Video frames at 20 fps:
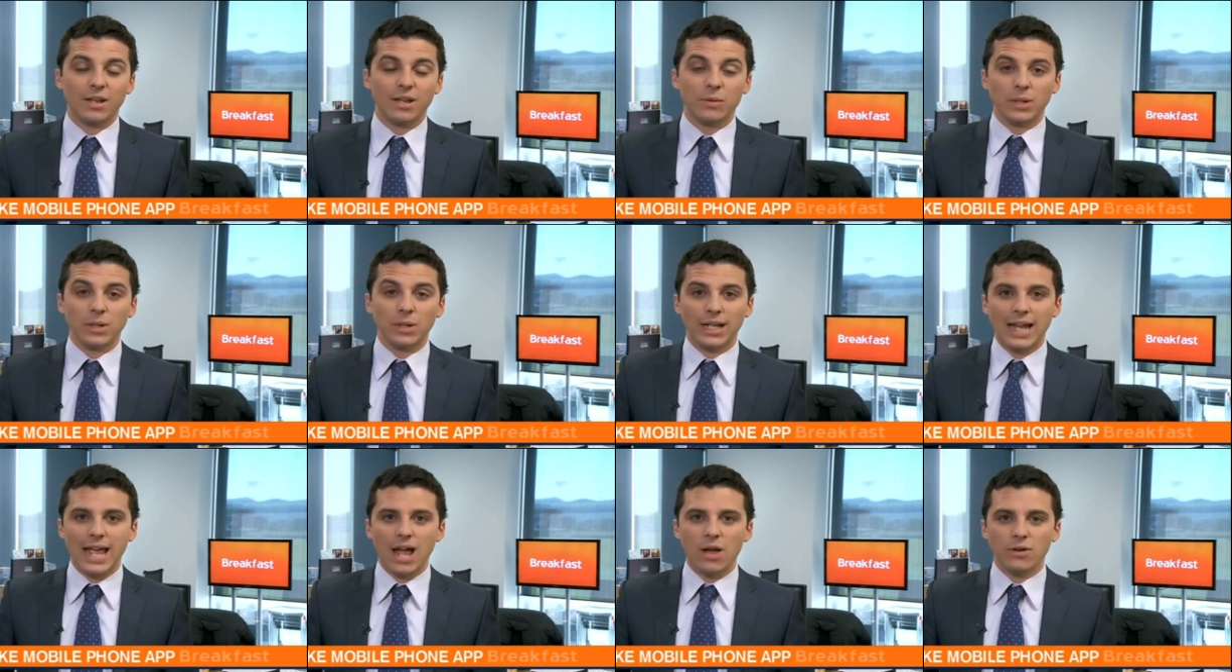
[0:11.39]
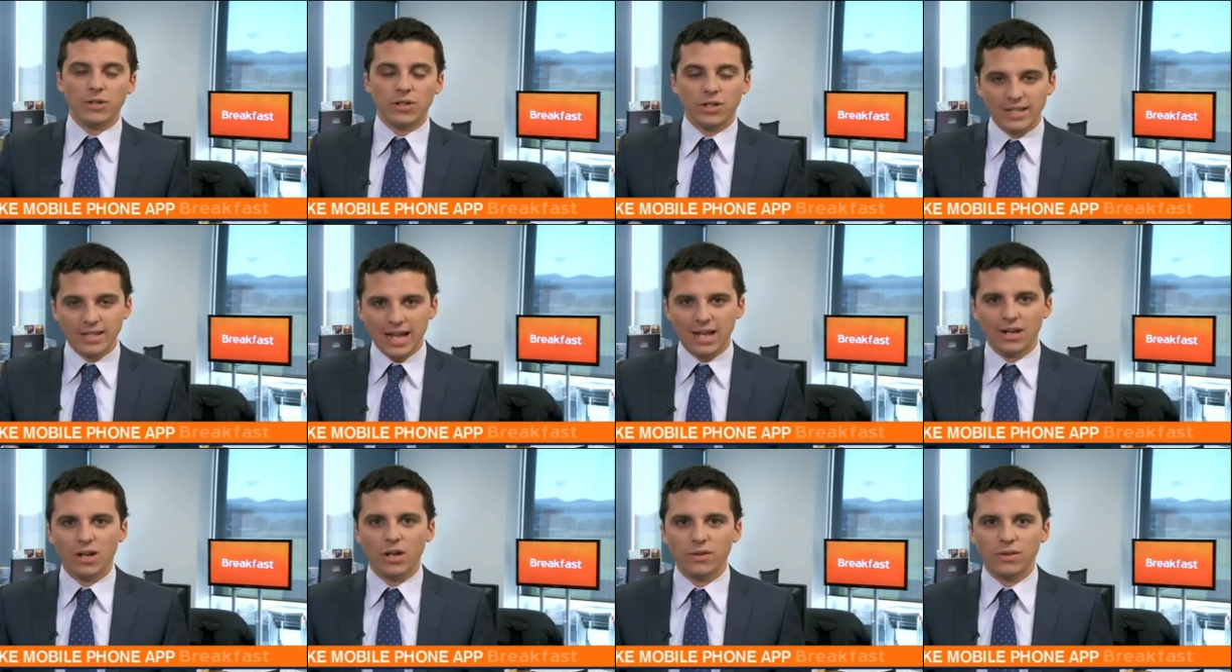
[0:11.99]
It will allow, you could
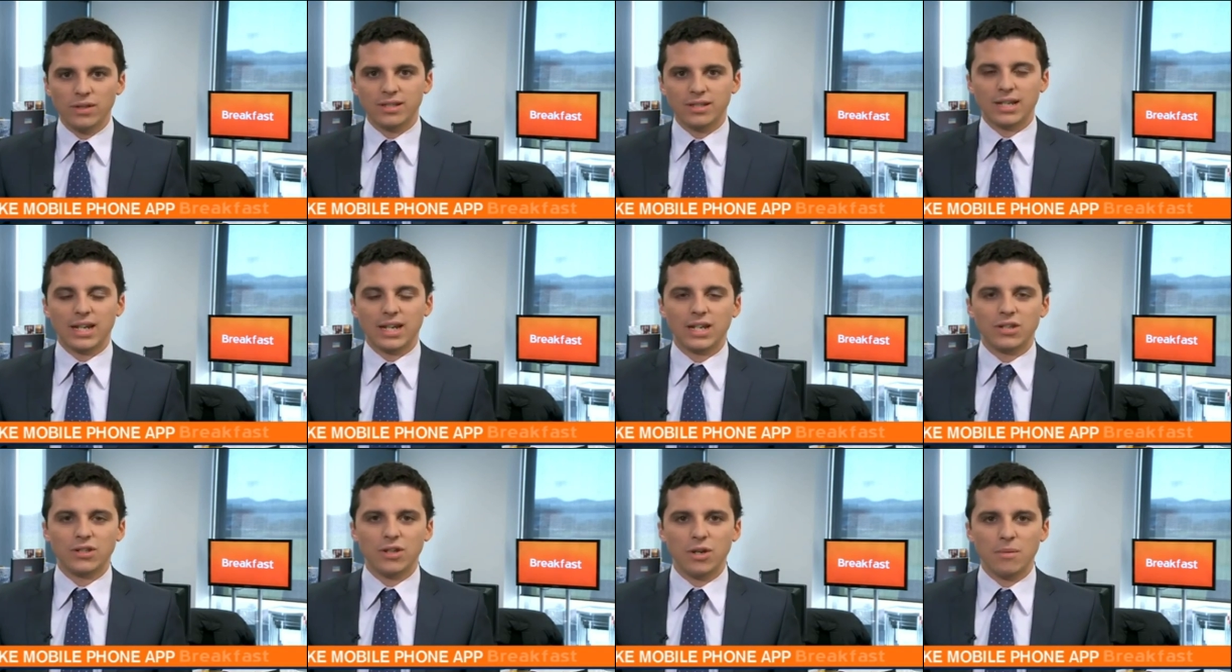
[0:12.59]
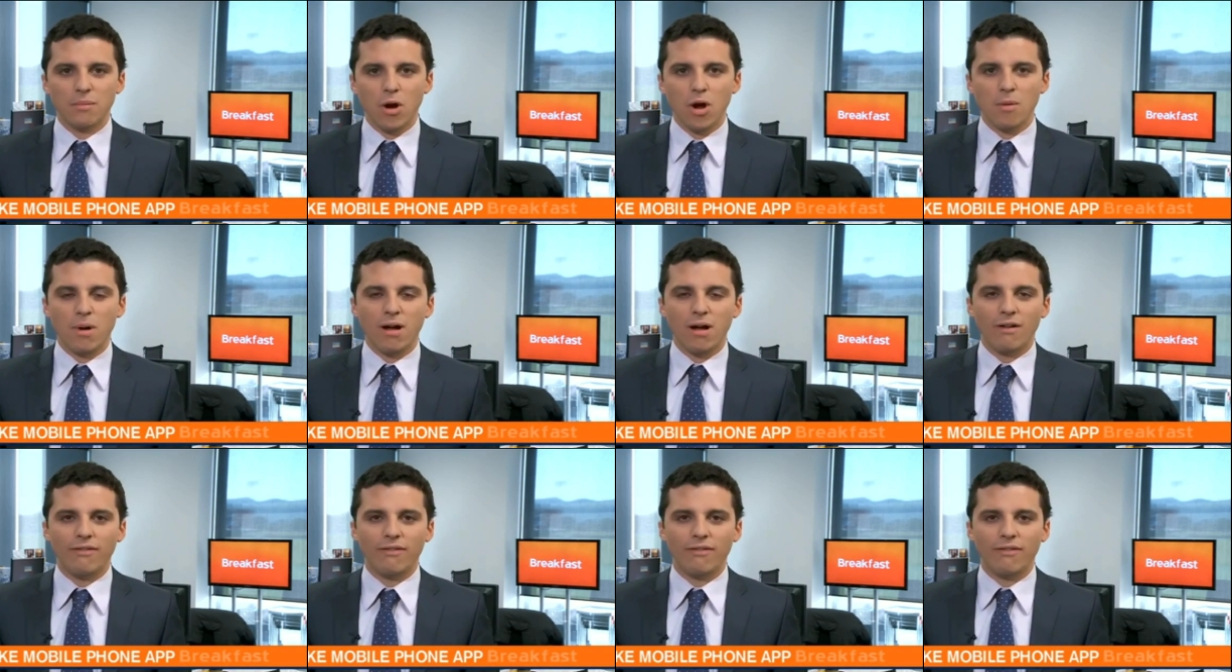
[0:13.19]
download this thing to your mobile